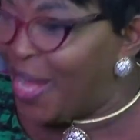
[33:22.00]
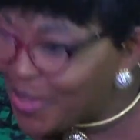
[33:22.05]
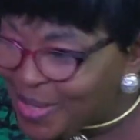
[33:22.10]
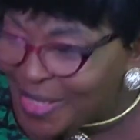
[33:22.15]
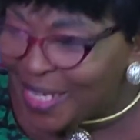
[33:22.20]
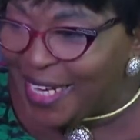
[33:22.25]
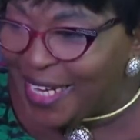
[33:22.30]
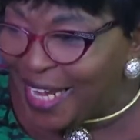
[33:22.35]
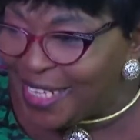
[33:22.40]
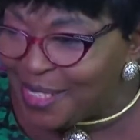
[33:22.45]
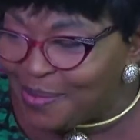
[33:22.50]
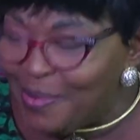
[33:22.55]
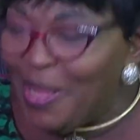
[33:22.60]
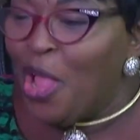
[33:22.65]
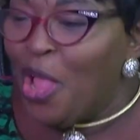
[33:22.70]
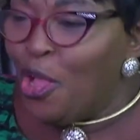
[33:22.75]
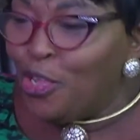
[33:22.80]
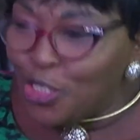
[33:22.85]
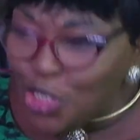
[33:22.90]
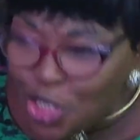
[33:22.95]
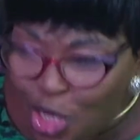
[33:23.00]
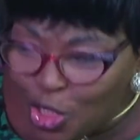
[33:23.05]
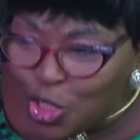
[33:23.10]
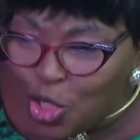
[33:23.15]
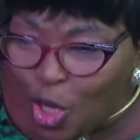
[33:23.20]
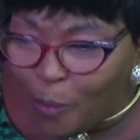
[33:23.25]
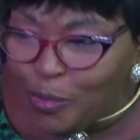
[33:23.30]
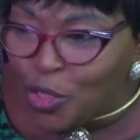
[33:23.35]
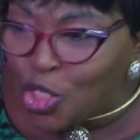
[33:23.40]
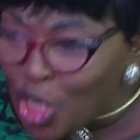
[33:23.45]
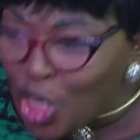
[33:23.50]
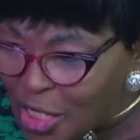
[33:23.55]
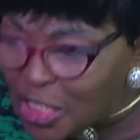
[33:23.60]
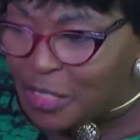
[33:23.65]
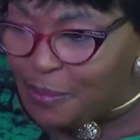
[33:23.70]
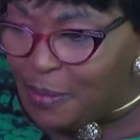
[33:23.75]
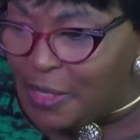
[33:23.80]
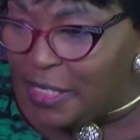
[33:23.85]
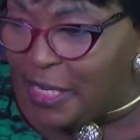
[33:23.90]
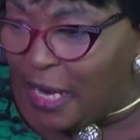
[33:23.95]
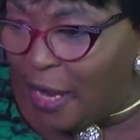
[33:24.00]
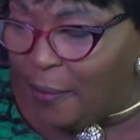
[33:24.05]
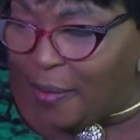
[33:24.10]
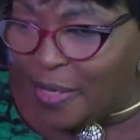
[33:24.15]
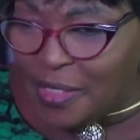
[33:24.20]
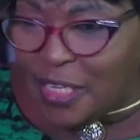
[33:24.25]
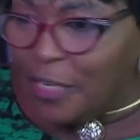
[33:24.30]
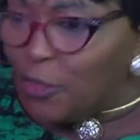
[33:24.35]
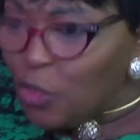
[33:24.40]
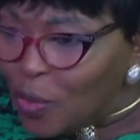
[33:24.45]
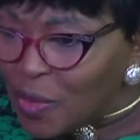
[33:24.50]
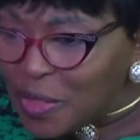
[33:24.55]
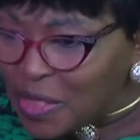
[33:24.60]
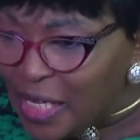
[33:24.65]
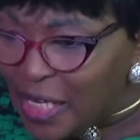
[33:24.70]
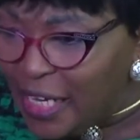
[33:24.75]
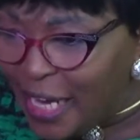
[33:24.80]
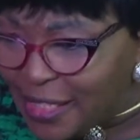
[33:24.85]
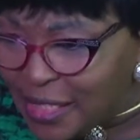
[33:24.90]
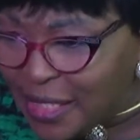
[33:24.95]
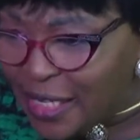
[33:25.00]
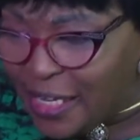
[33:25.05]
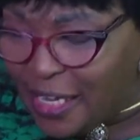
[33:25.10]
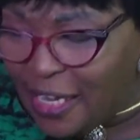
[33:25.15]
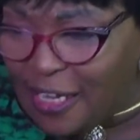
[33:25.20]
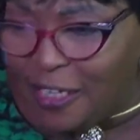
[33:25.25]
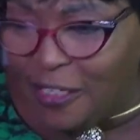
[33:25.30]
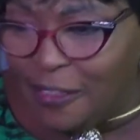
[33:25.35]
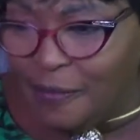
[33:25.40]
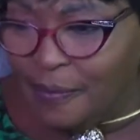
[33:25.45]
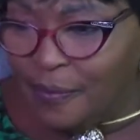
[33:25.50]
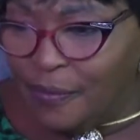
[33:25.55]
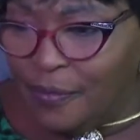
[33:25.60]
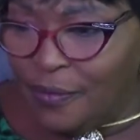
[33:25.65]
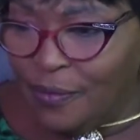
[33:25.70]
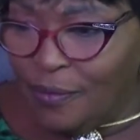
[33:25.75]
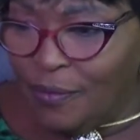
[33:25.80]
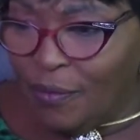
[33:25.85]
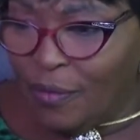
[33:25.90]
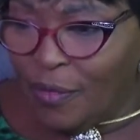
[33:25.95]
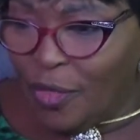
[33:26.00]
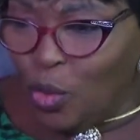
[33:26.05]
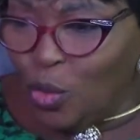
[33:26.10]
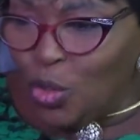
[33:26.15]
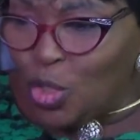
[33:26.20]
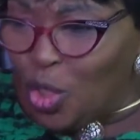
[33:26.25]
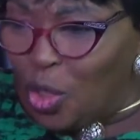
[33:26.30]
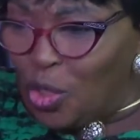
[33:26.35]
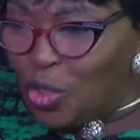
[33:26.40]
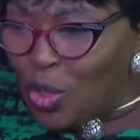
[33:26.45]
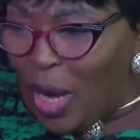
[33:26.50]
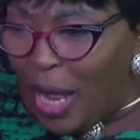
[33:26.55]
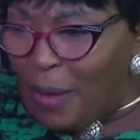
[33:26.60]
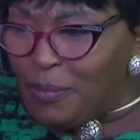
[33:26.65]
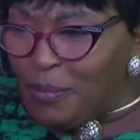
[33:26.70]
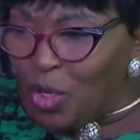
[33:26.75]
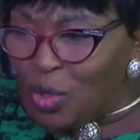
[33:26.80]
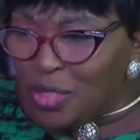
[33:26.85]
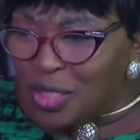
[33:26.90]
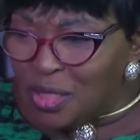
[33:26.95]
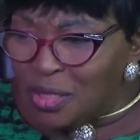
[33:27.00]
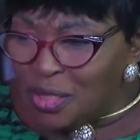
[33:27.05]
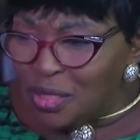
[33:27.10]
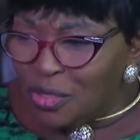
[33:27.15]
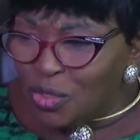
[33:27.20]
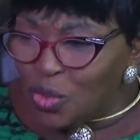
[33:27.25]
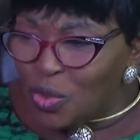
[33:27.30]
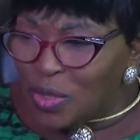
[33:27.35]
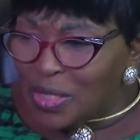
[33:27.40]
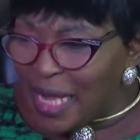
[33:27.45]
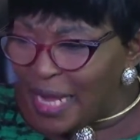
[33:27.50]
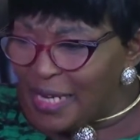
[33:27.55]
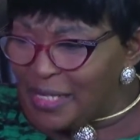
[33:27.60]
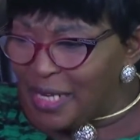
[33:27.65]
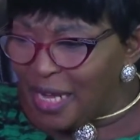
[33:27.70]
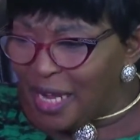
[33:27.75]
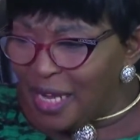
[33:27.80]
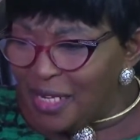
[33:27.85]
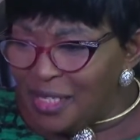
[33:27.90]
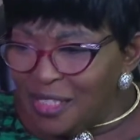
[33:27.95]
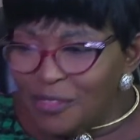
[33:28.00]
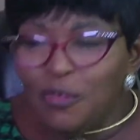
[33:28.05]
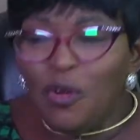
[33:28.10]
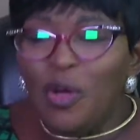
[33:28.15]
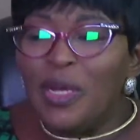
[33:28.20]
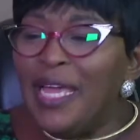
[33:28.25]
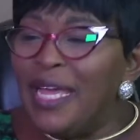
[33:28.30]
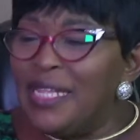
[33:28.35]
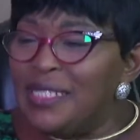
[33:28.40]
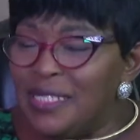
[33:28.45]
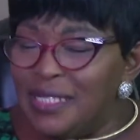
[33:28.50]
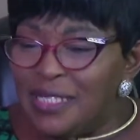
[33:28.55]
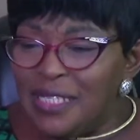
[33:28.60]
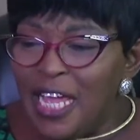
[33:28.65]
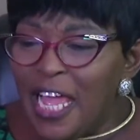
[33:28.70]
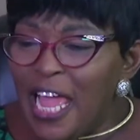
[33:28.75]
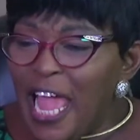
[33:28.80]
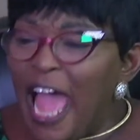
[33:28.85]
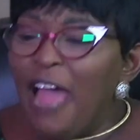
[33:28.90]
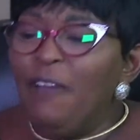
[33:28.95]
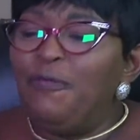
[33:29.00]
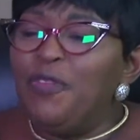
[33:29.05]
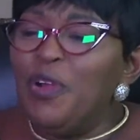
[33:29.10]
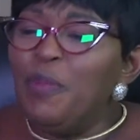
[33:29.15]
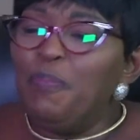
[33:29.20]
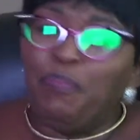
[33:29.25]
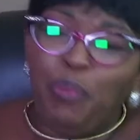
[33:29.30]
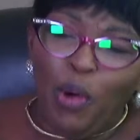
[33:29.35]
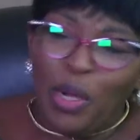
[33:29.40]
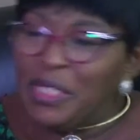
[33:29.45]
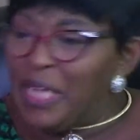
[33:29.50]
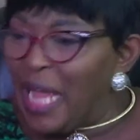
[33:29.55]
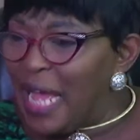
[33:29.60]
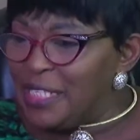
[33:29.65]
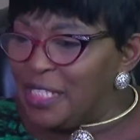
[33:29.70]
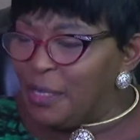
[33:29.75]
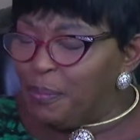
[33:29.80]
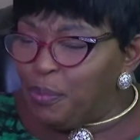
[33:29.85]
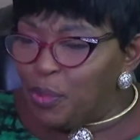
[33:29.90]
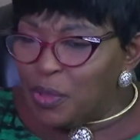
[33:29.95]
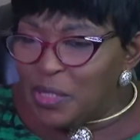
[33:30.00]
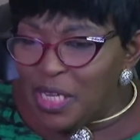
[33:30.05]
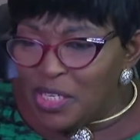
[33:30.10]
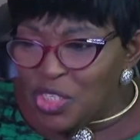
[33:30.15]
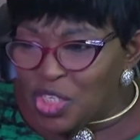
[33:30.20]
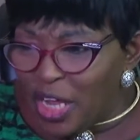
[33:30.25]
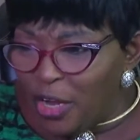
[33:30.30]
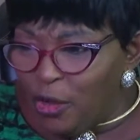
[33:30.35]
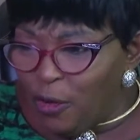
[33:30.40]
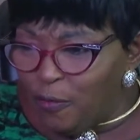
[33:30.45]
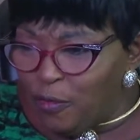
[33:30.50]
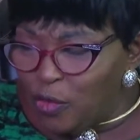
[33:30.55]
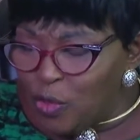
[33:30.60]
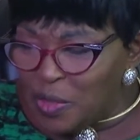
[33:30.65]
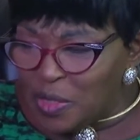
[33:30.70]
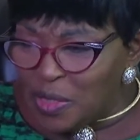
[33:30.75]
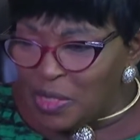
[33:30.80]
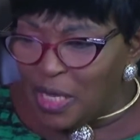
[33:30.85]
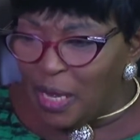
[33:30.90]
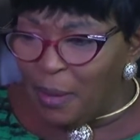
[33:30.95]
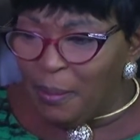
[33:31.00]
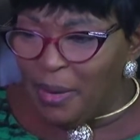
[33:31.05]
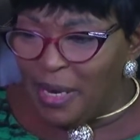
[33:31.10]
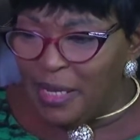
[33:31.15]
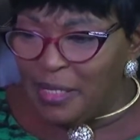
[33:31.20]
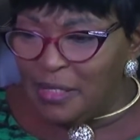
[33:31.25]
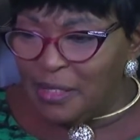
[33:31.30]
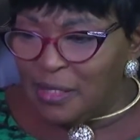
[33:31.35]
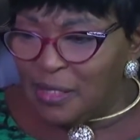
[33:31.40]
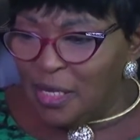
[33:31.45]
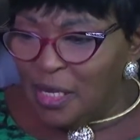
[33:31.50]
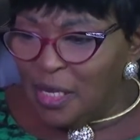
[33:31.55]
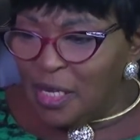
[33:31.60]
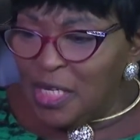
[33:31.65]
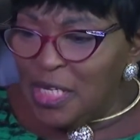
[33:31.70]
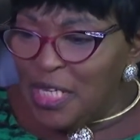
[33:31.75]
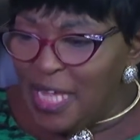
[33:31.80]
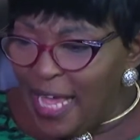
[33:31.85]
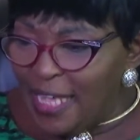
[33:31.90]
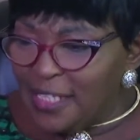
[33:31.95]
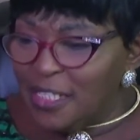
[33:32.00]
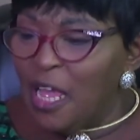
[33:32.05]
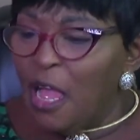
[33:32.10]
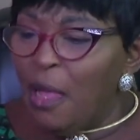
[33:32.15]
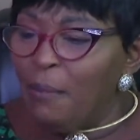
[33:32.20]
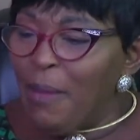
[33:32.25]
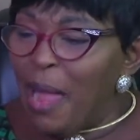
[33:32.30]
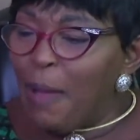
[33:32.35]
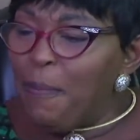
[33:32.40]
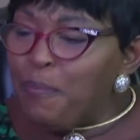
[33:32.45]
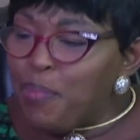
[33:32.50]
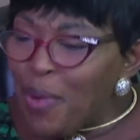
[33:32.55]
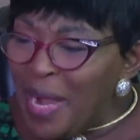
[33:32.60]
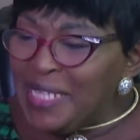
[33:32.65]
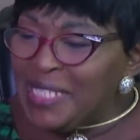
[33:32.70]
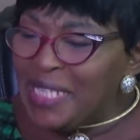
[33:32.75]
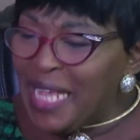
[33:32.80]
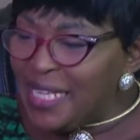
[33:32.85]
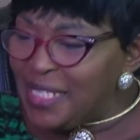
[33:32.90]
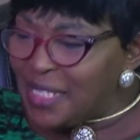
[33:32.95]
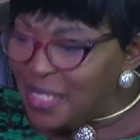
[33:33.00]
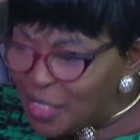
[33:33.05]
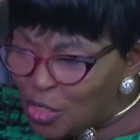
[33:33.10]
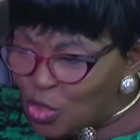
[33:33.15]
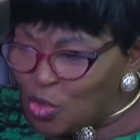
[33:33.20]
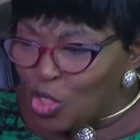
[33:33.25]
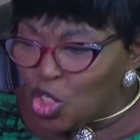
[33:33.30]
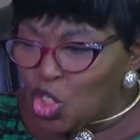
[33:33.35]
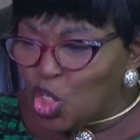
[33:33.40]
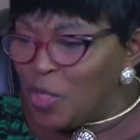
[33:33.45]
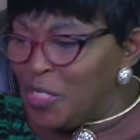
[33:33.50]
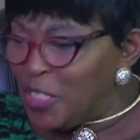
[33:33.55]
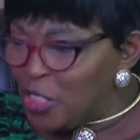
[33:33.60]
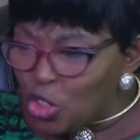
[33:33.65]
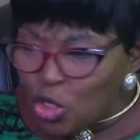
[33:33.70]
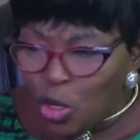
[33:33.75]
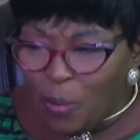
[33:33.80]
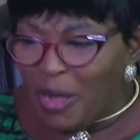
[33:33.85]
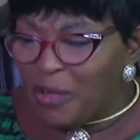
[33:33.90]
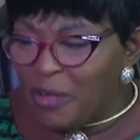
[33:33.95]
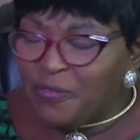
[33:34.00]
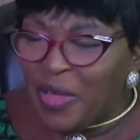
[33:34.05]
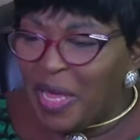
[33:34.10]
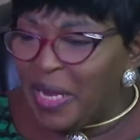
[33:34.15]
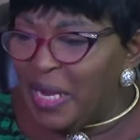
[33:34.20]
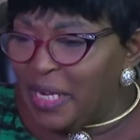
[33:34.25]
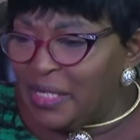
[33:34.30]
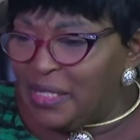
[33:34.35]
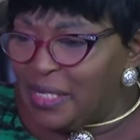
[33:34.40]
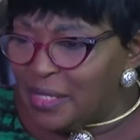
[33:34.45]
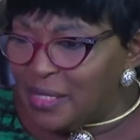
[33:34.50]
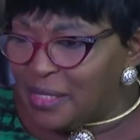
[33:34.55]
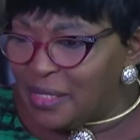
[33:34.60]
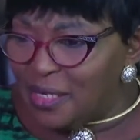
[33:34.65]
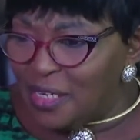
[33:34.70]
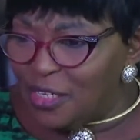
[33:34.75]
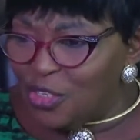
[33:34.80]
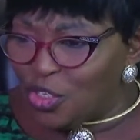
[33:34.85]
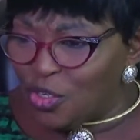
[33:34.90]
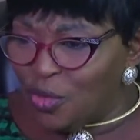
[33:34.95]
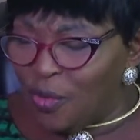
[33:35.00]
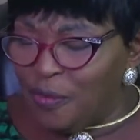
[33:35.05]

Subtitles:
at me, shut up, shut me down. I said, don't say that again. Who told you I'm not suicidal? Forget it. Everybody has a potential of losing their minds. Yes, my present situation is not my final destination.